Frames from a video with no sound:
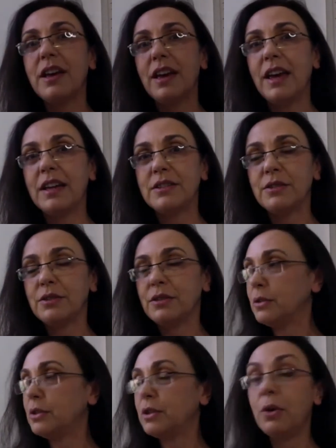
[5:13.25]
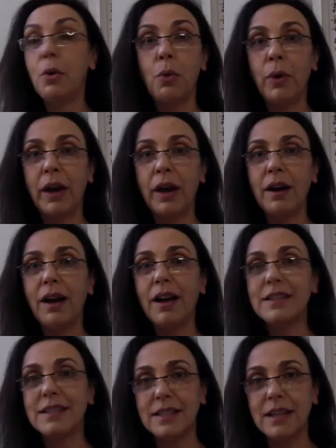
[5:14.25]
It's good to wear
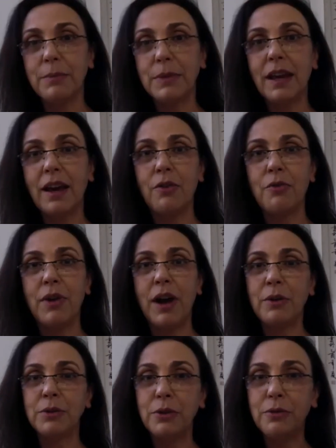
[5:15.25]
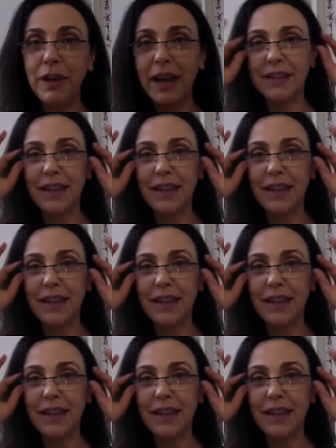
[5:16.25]
something around your face.